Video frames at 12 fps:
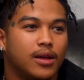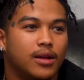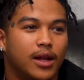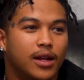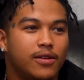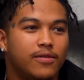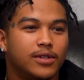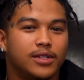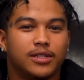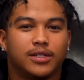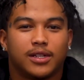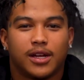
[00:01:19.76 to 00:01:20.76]
Not even
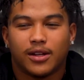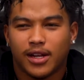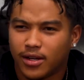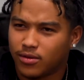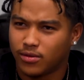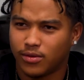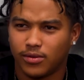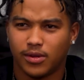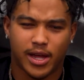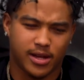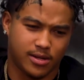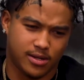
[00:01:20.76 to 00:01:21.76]
just sound like, oh no,
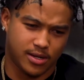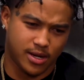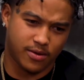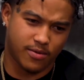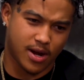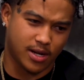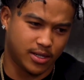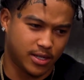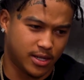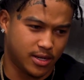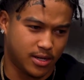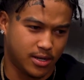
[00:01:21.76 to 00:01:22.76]
like dick riding
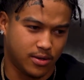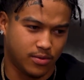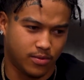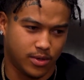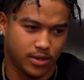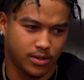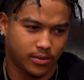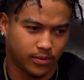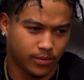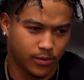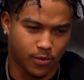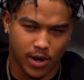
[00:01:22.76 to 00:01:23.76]
shit when
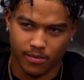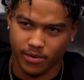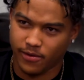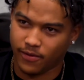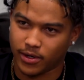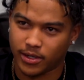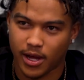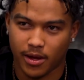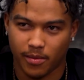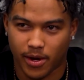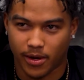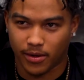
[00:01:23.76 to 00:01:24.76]
YB first
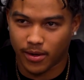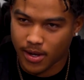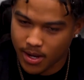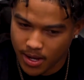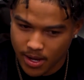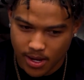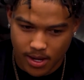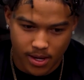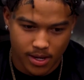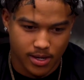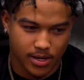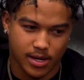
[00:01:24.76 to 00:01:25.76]
came out.
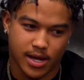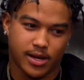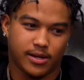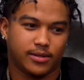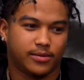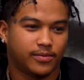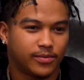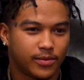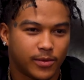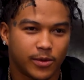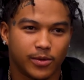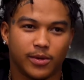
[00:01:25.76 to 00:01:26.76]
Like,
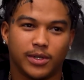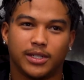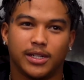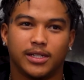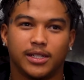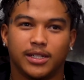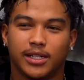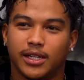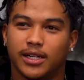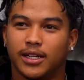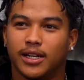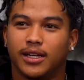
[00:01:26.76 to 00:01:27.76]
you know what I'm saying, just
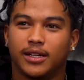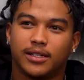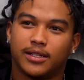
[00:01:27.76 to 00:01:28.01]
seeing that